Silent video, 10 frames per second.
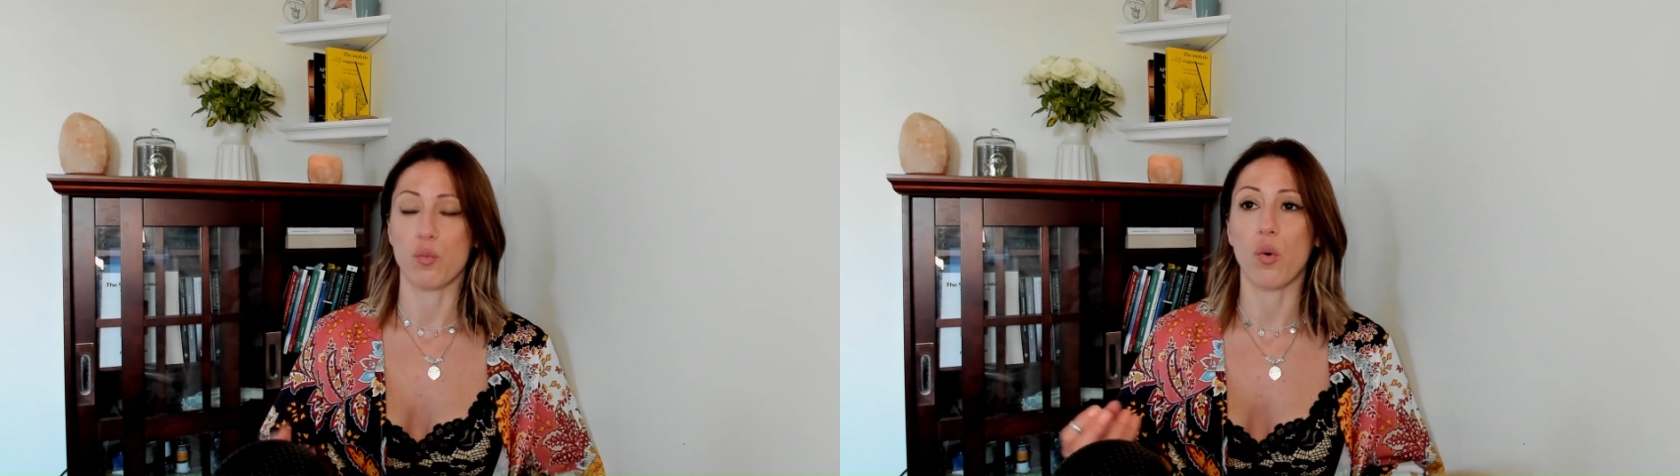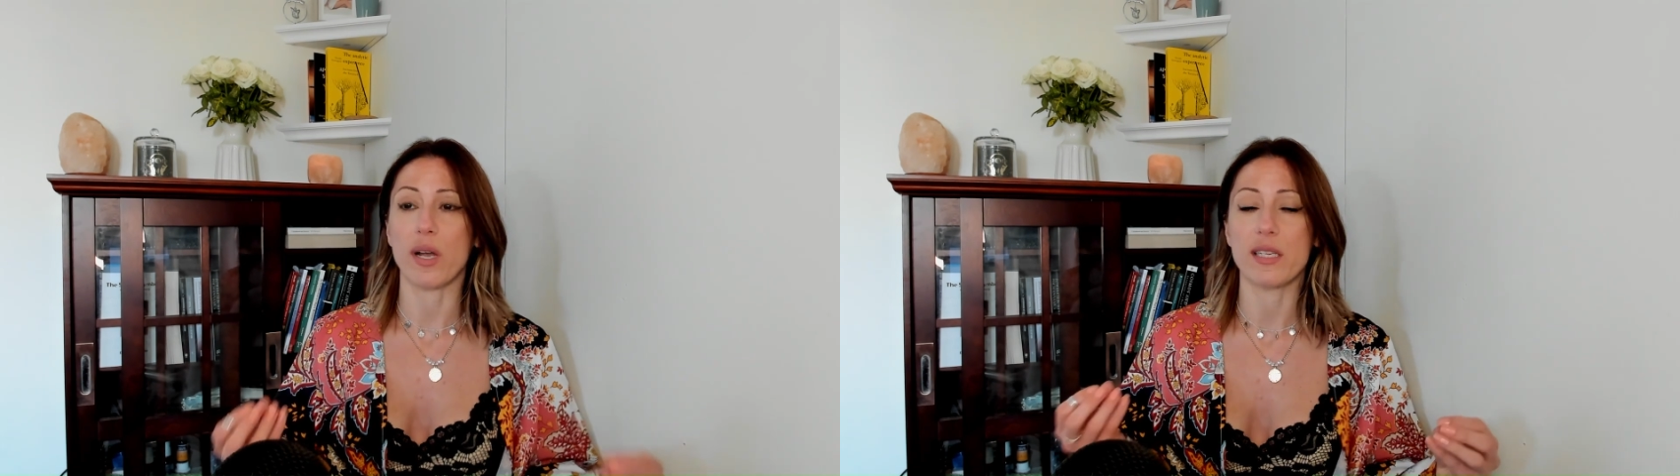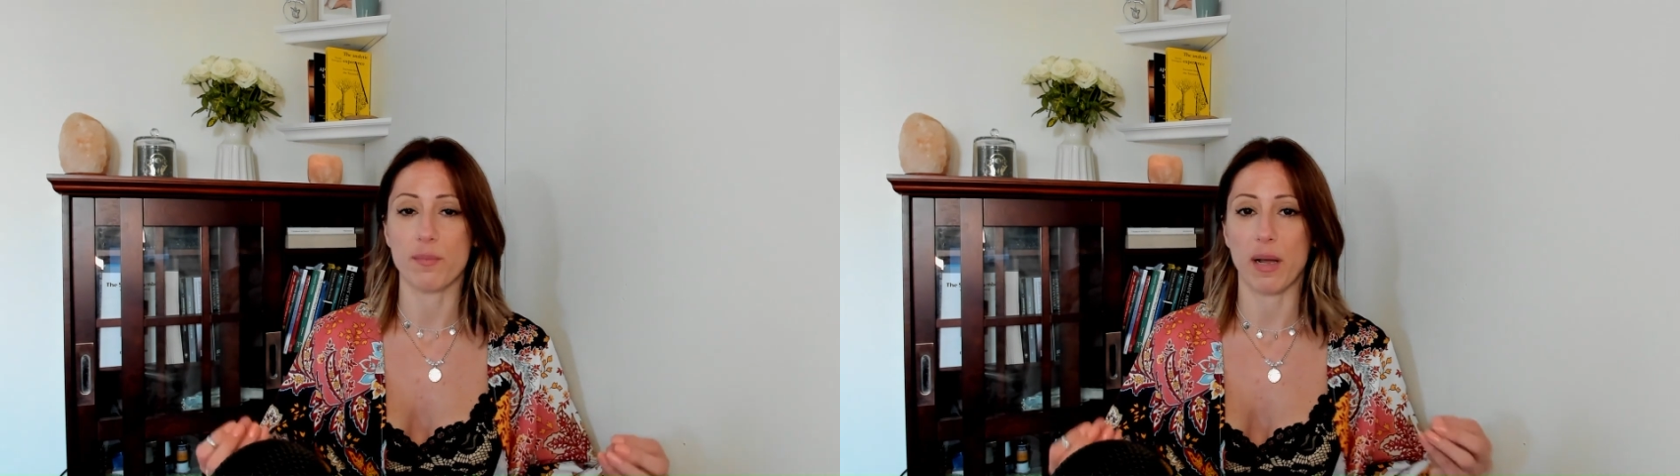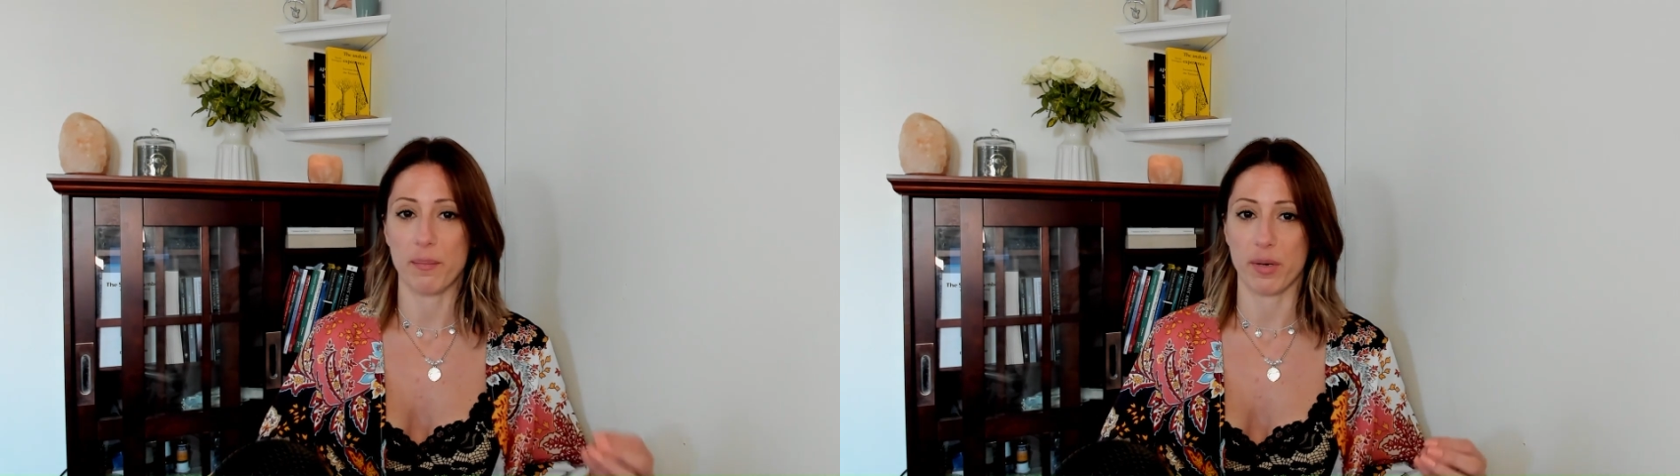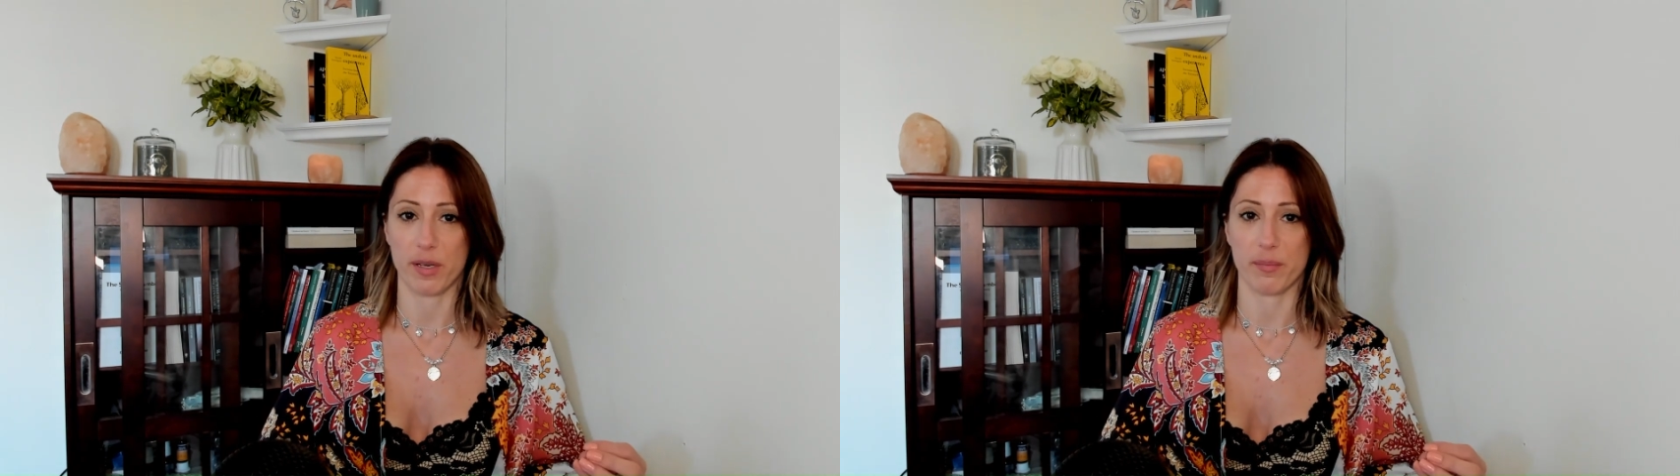What is my
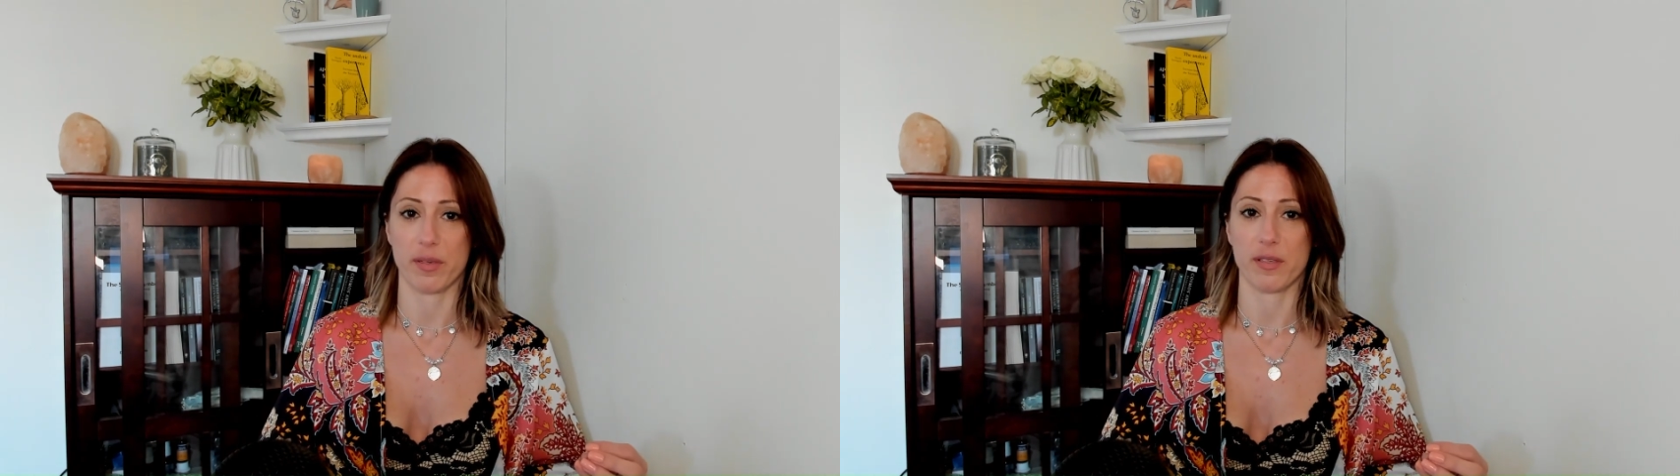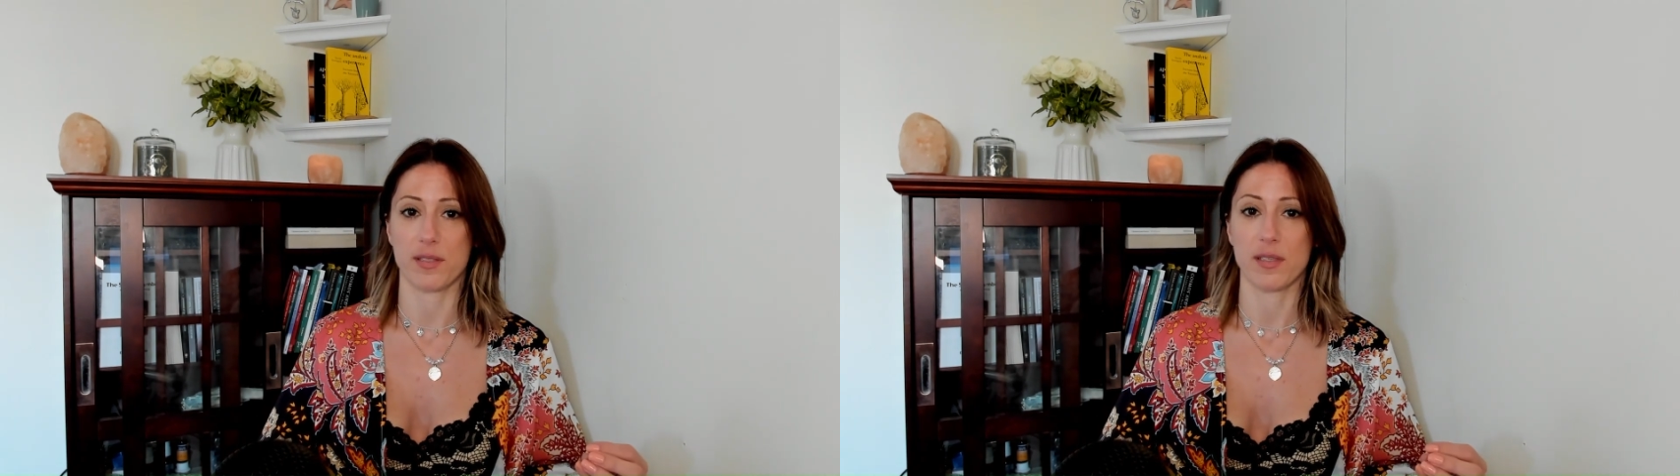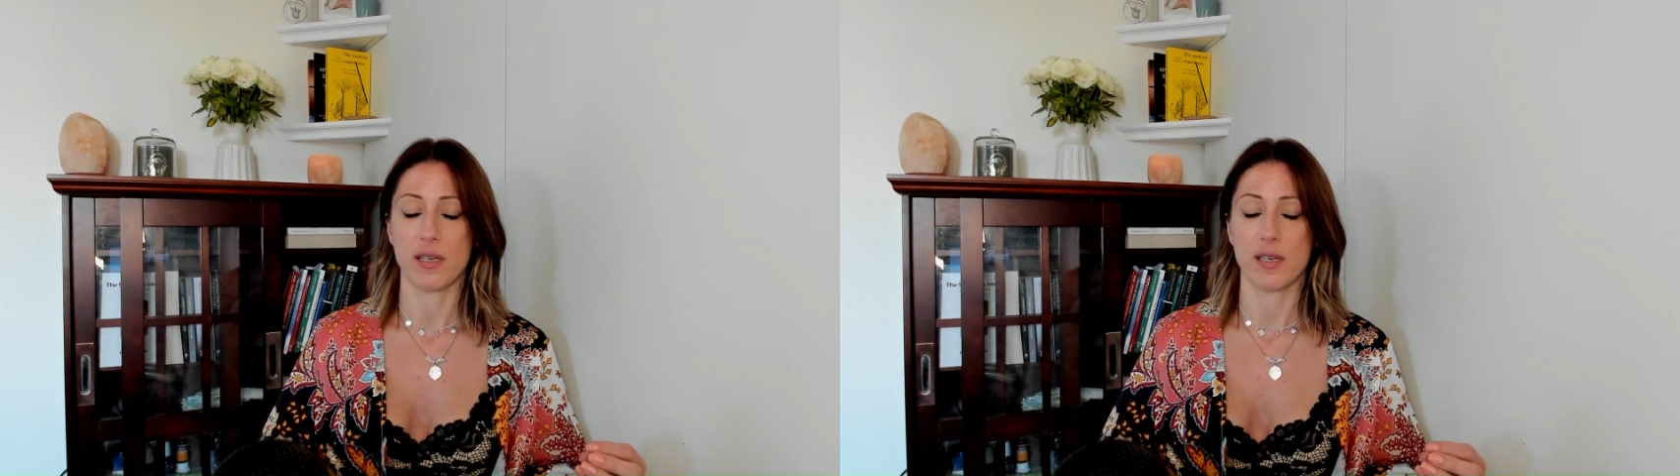purpose?